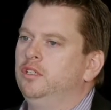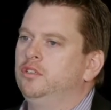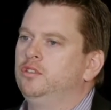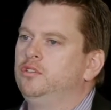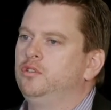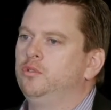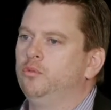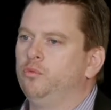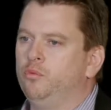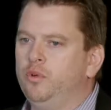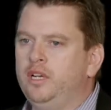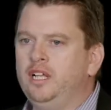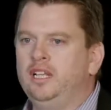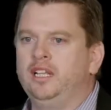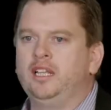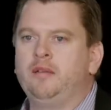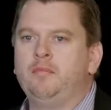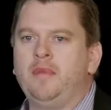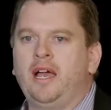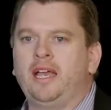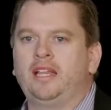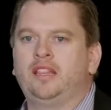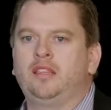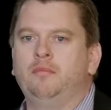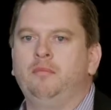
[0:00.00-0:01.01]
to really
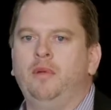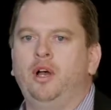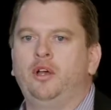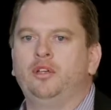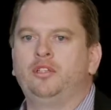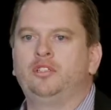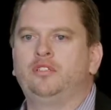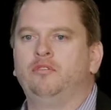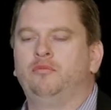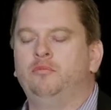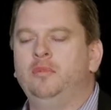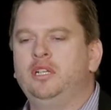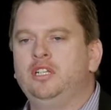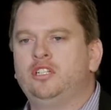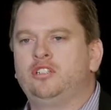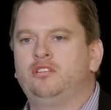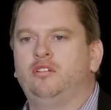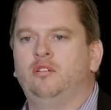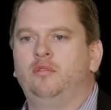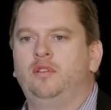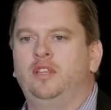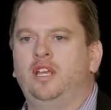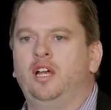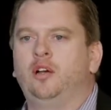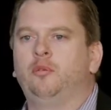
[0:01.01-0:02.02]
make the most of
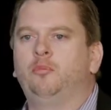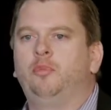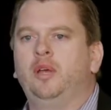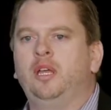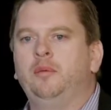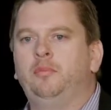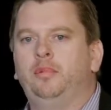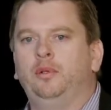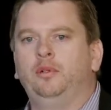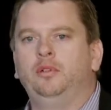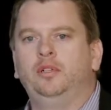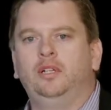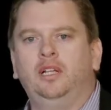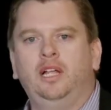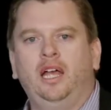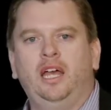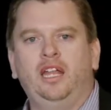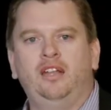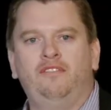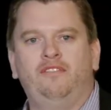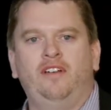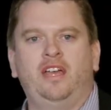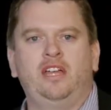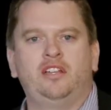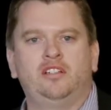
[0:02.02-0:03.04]
ministry with young people
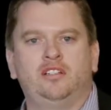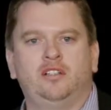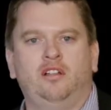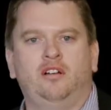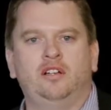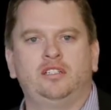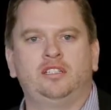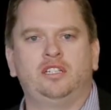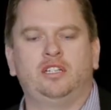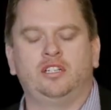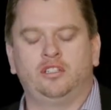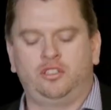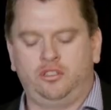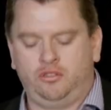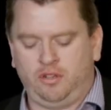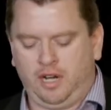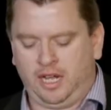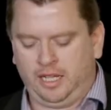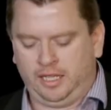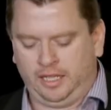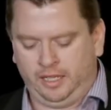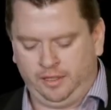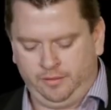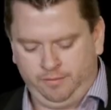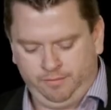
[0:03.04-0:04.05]
and evangelising
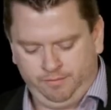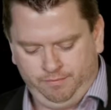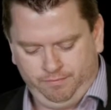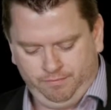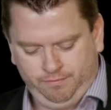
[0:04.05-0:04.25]
Australia.